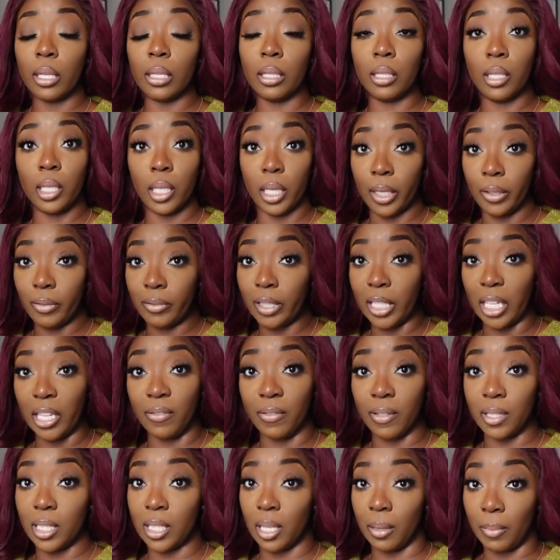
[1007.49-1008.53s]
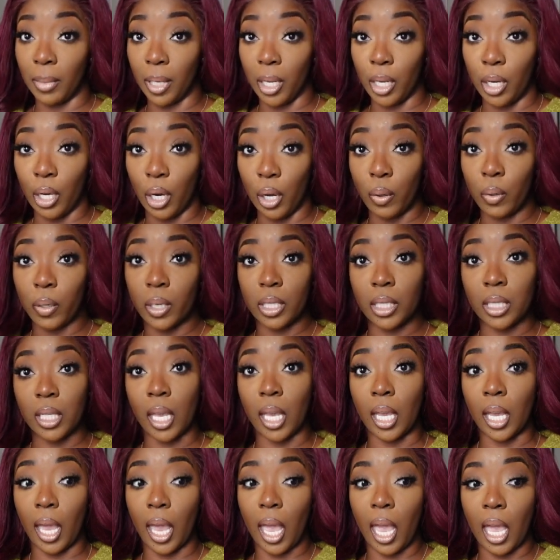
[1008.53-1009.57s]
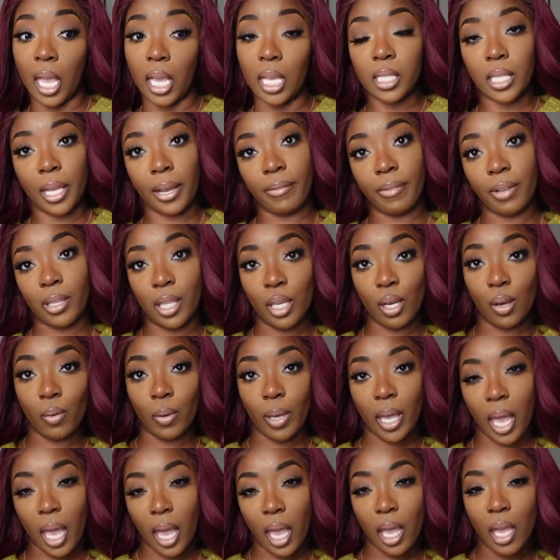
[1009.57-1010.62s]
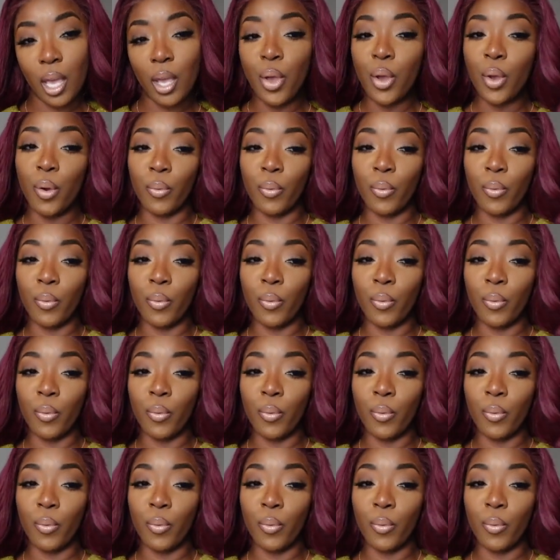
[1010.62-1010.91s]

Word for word: Lyft even sent me a notice saying, hey, is everything okay?